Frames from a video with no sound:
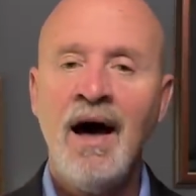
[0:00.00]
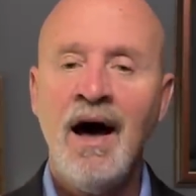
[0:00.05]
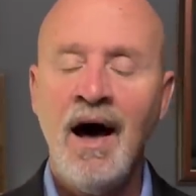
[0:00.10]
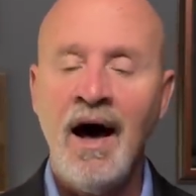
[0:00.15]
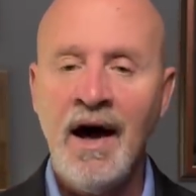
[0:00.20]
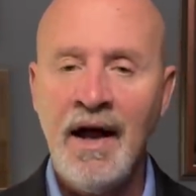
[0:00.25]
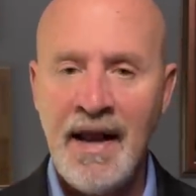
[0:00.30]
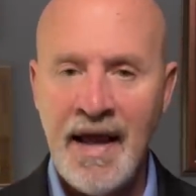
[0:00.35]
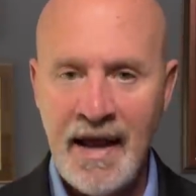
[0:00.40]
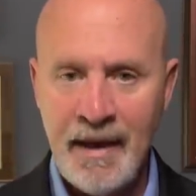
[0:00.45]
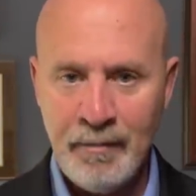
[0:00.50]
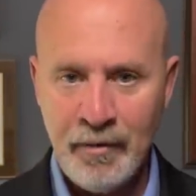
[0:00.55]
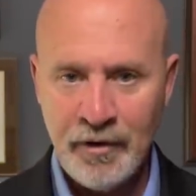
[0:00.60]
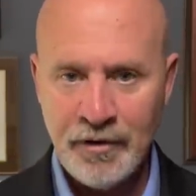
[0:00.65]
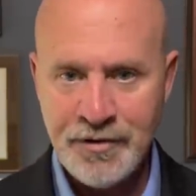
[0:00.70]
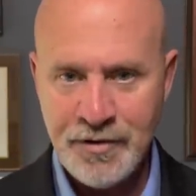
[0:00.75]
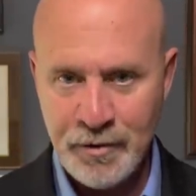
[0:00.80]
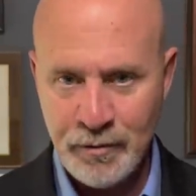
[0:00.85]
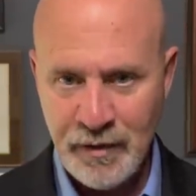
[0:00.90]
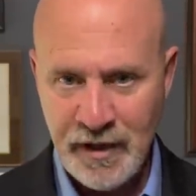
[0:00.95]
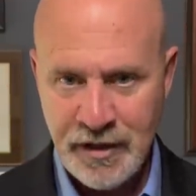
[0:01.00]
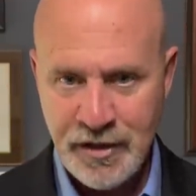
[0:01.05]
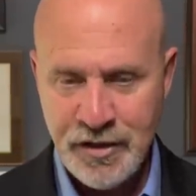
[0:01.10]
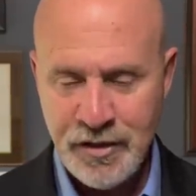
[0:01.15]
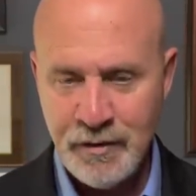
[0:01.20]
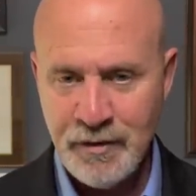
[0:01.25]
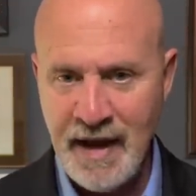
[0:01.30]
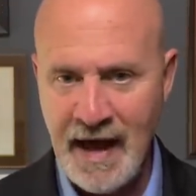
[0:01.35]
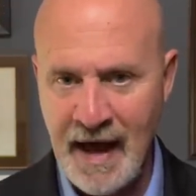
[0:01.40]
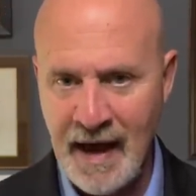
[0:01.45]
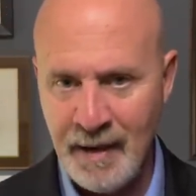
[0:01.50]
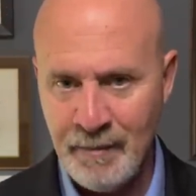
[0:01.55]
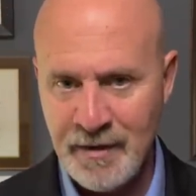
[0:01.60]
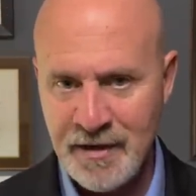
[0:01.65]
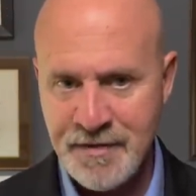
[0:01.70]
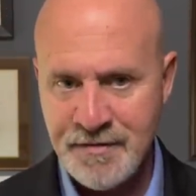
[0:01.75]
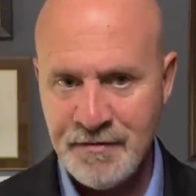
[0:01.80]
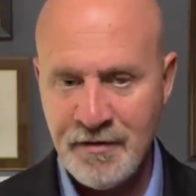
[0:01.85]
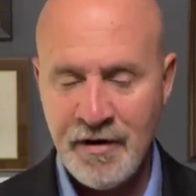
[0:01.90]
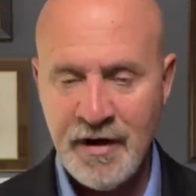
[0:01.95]
unable to reach
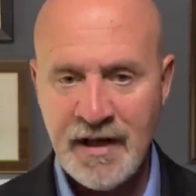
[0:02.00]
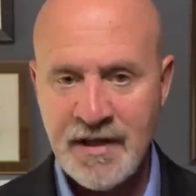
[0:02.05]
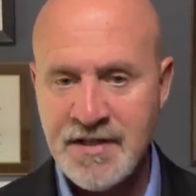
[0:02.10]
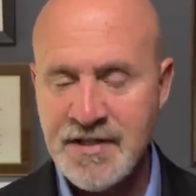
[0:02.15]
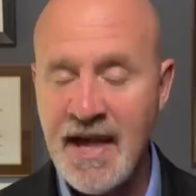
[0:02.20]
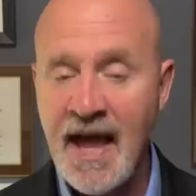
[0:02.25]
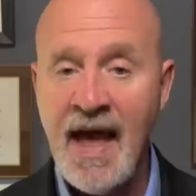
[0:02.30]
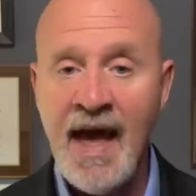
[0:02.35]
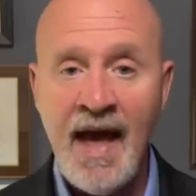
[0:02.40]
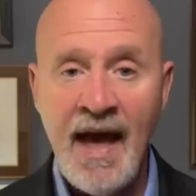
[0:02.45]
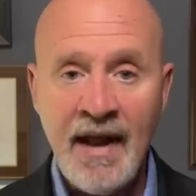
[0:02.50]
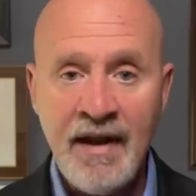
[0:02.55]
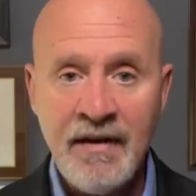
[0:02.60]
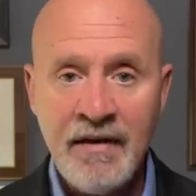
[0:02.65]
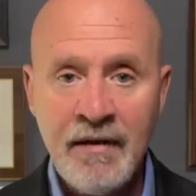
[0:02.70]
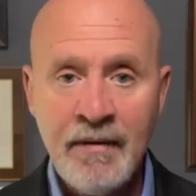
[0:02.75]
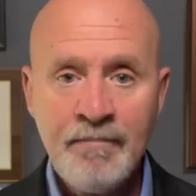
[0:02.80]
unanimous verdicts and